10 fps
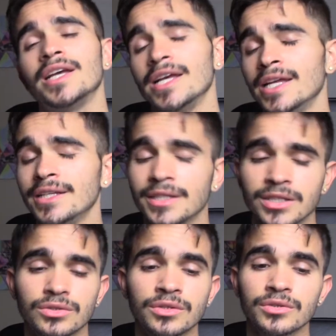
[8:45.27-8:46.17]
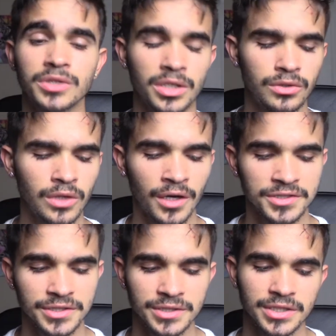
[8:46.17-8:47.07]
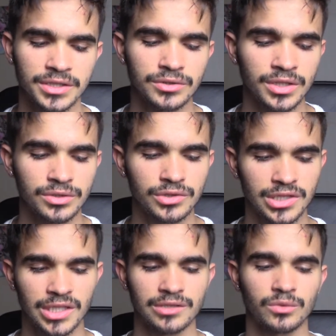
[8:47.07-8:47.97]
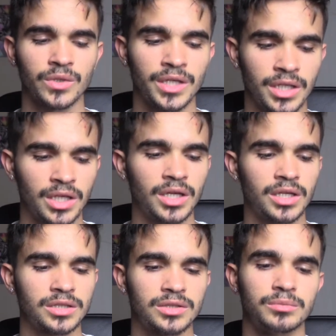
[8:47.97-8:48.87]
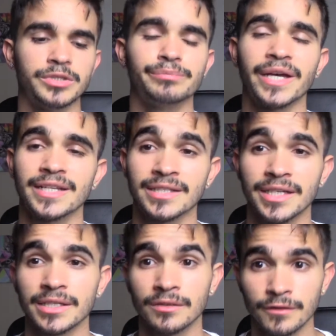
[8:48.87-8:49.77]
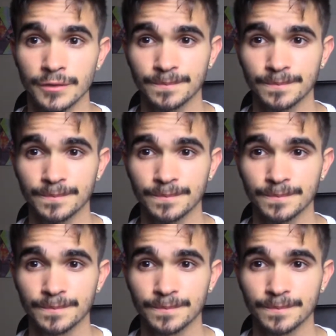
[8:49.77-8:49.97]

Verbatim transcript: anything you do, you can do consciously, and you can use it as a way to be meditative.